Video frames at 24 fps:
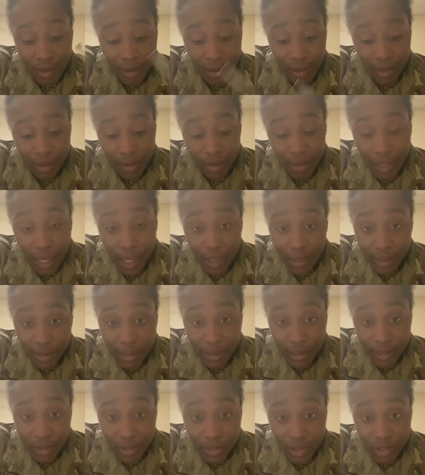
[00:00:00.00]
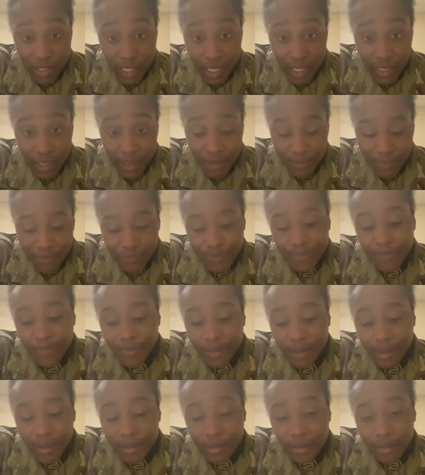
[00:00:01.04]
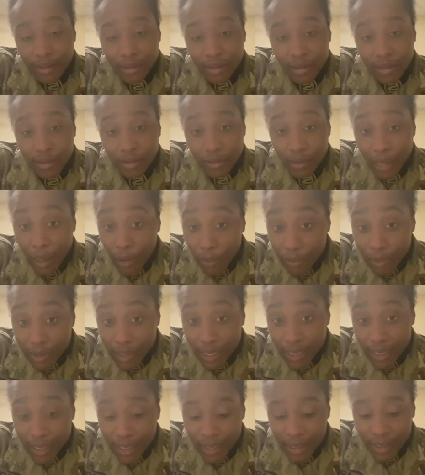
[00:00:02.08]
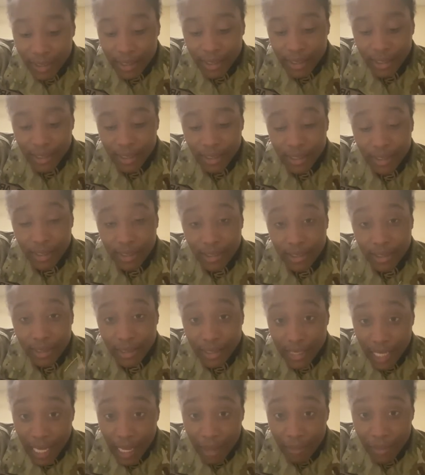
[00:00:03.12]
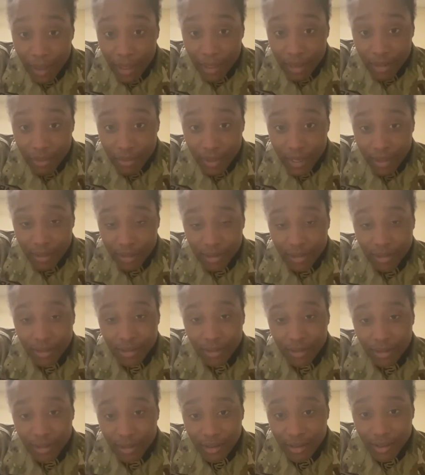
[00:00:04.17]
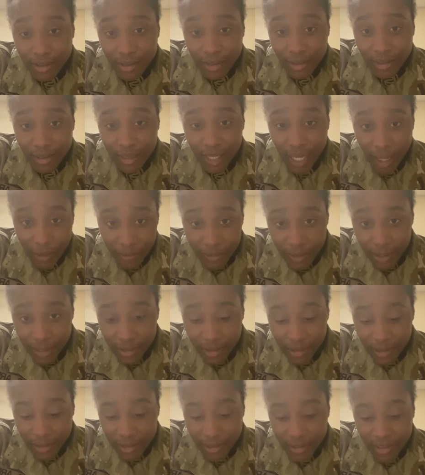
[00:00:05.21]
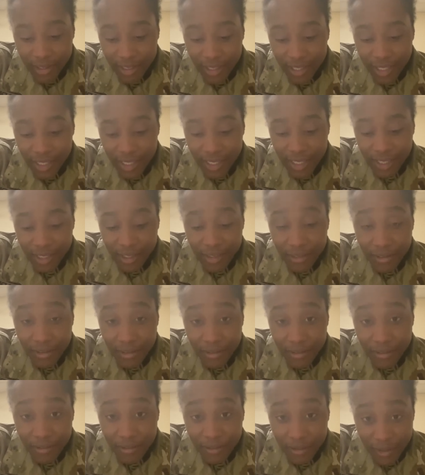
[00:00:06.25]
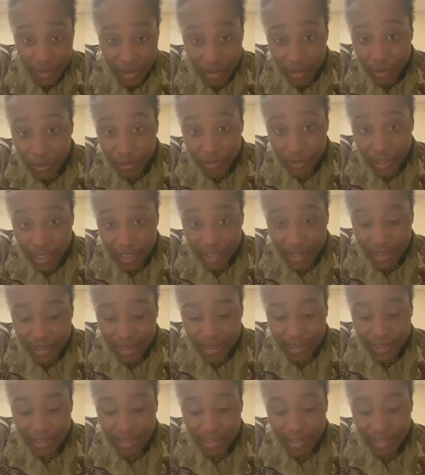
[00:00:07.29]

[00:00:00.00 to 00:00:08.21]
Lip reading: Knowledge and understanding, route planning, time management, confidence, physical fitness,